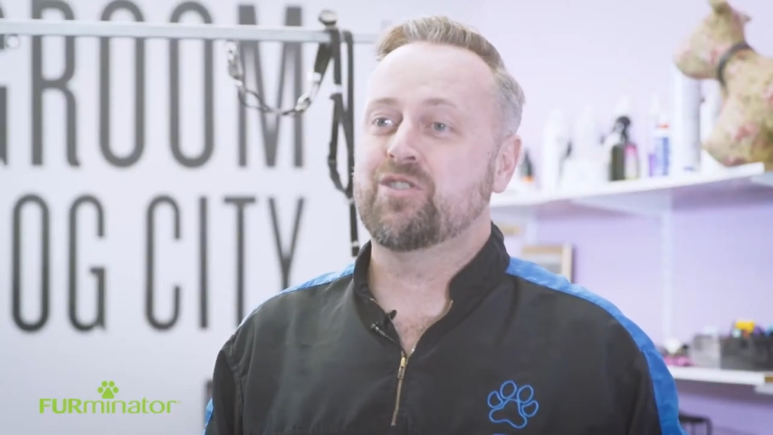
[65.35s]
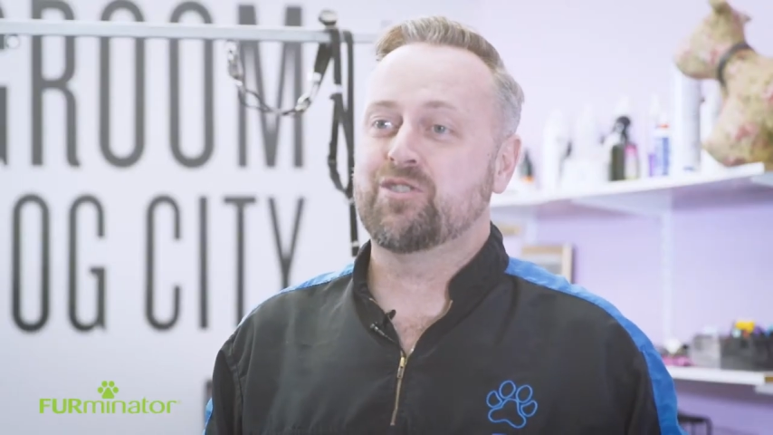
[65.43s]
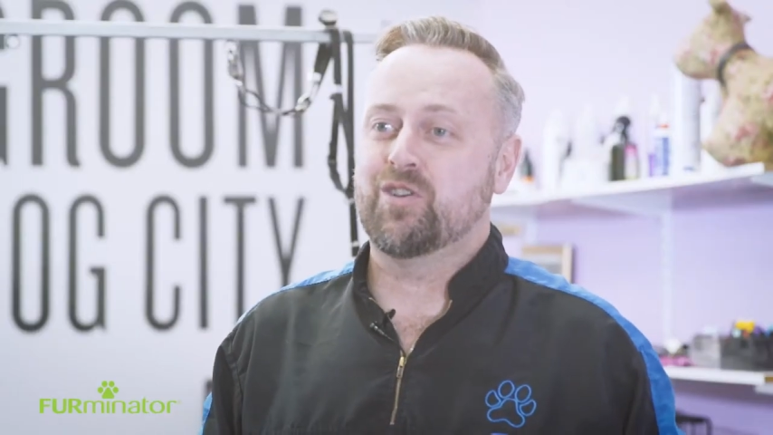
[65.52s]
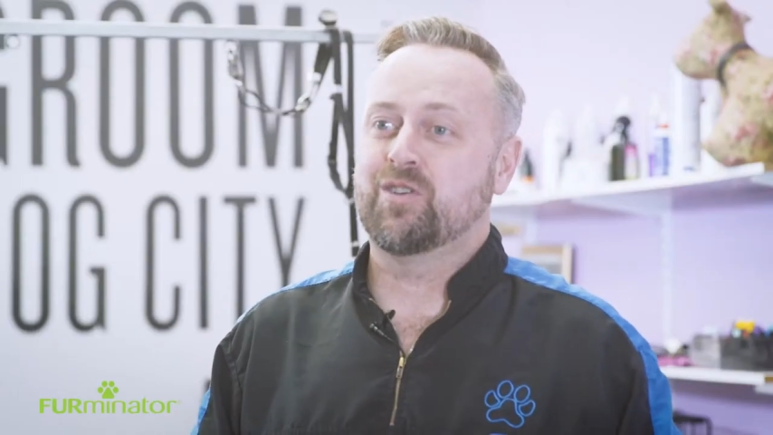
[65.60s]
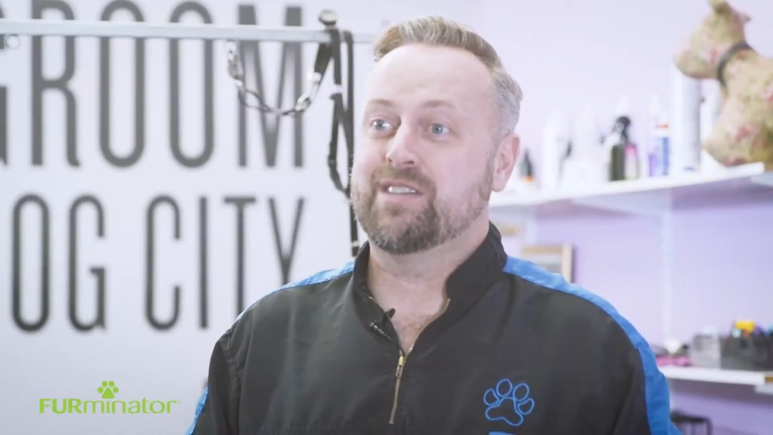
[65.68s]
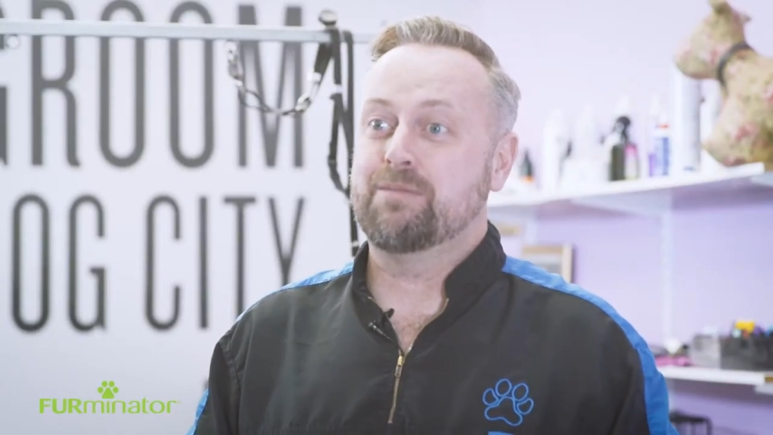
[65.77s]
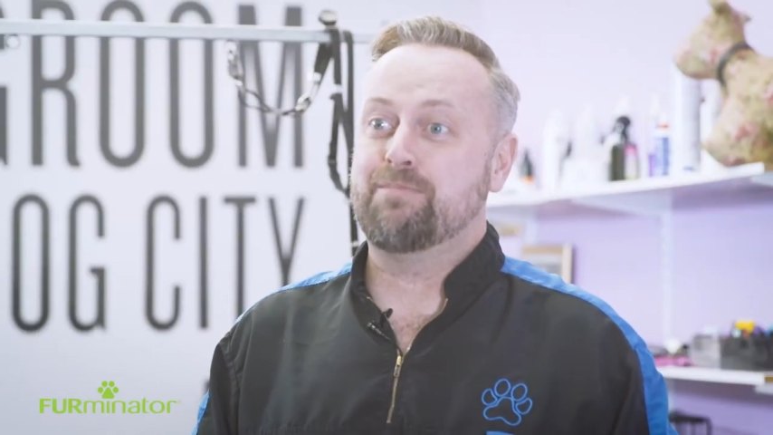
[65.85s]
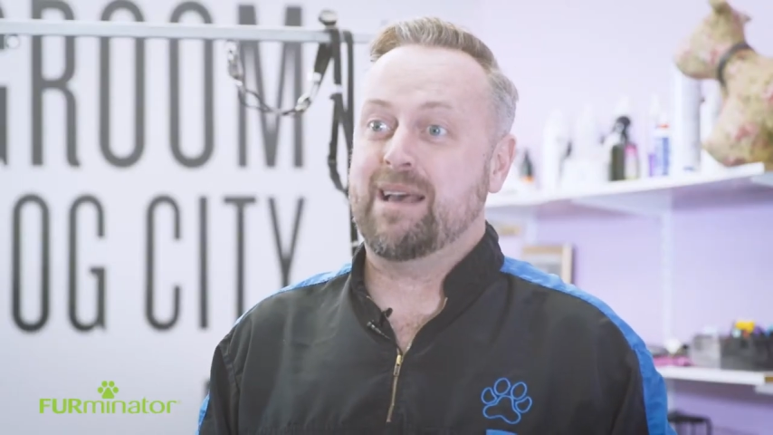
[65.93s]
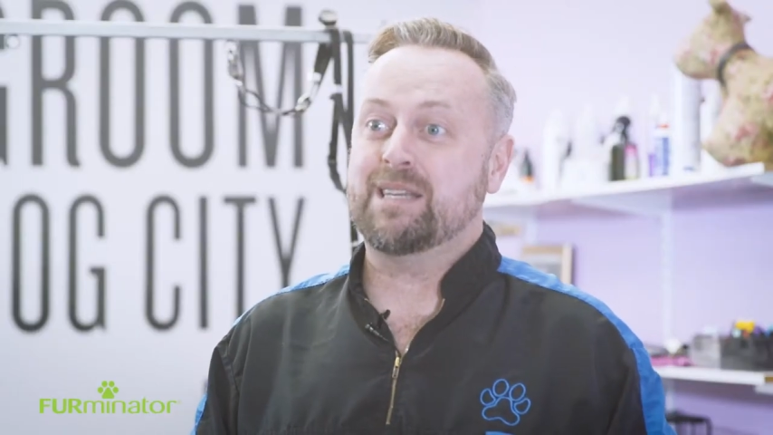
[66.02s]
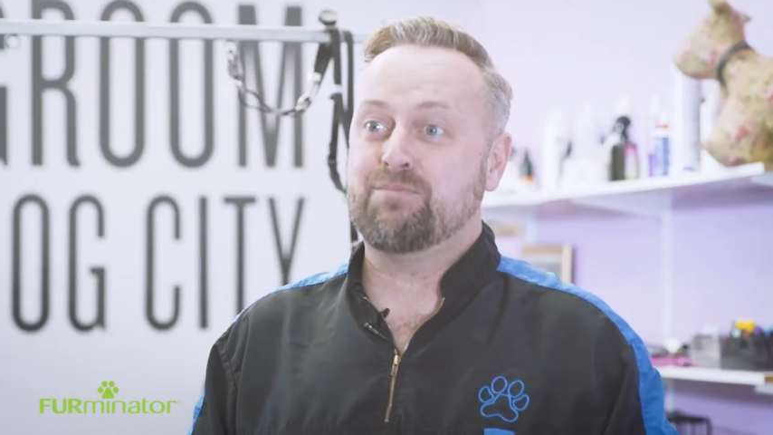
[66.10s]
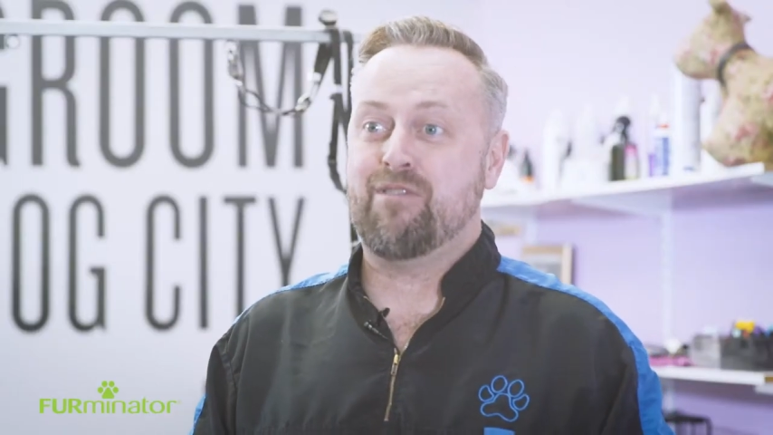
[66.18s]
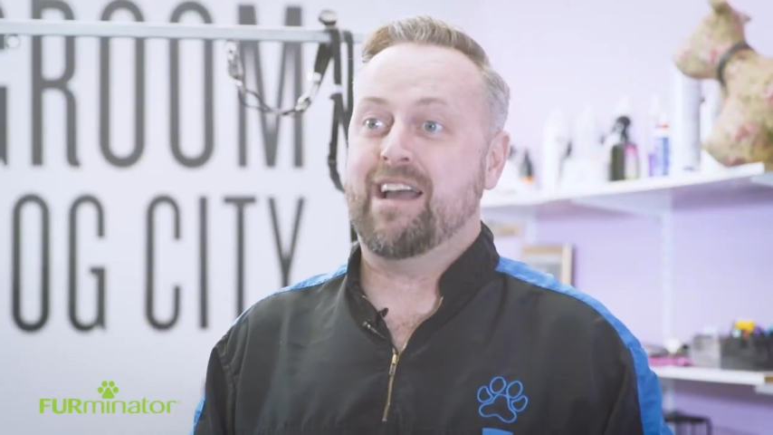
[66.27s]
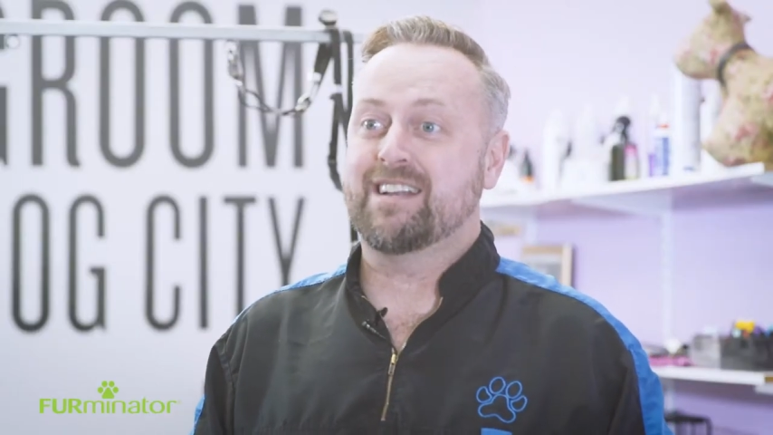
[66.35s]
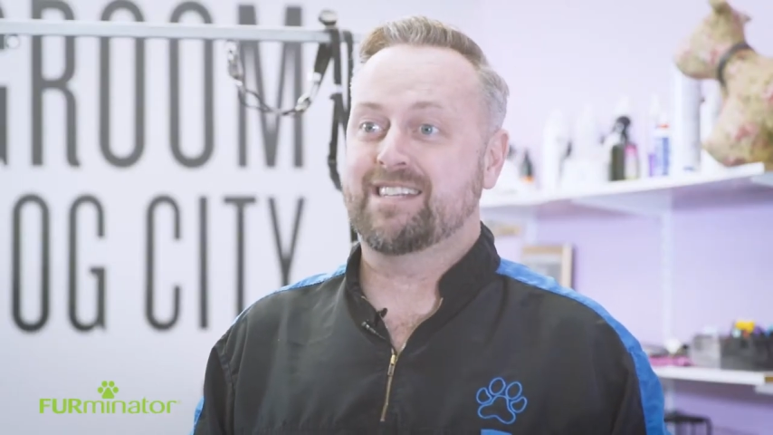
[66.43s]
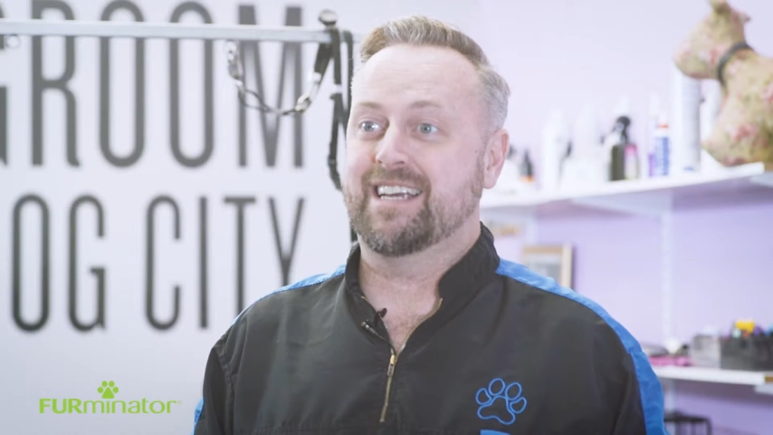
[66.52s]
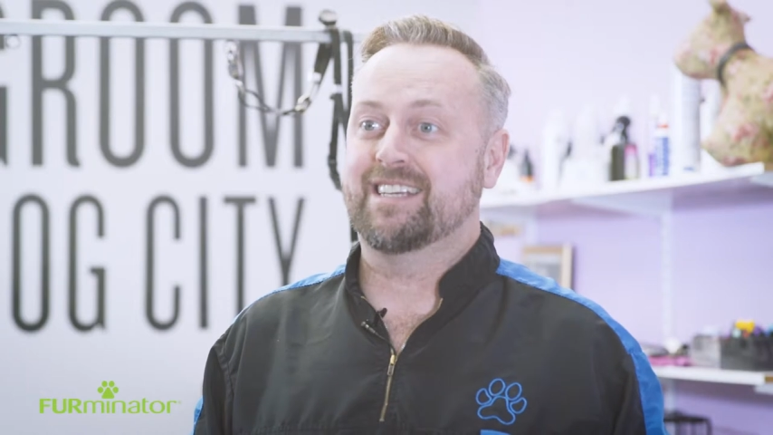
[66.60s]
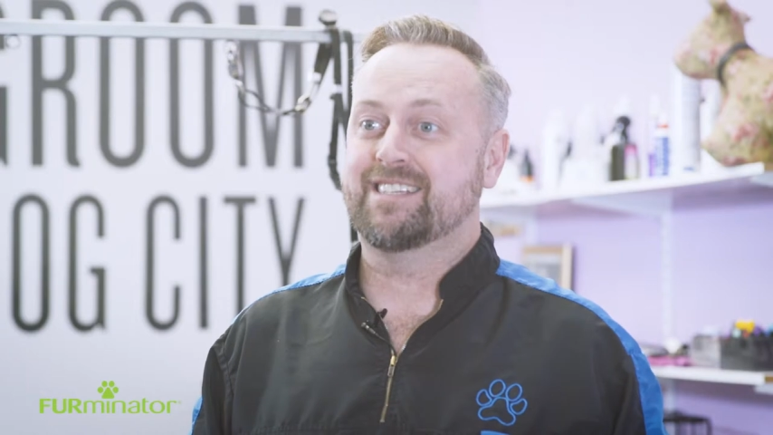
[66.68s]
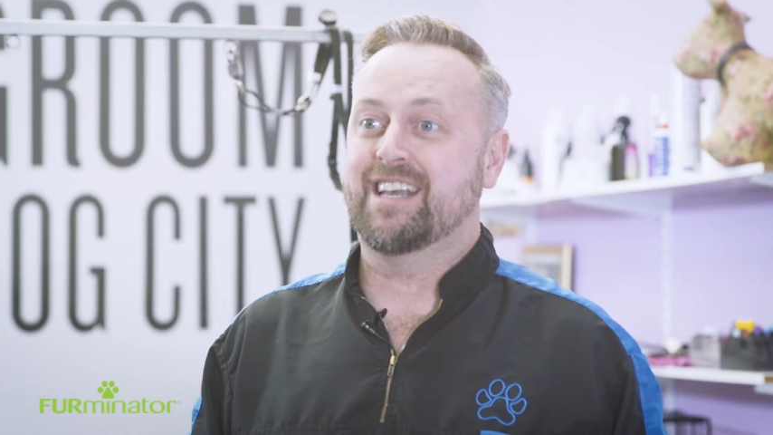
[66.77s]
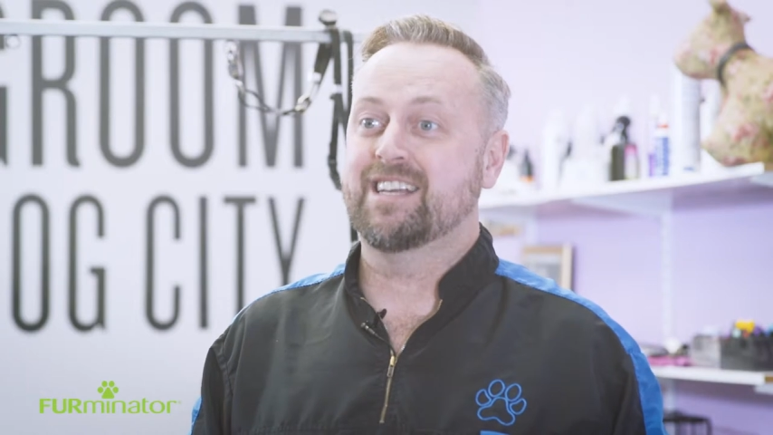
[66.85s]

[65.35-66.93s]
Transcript: your dog to the best practice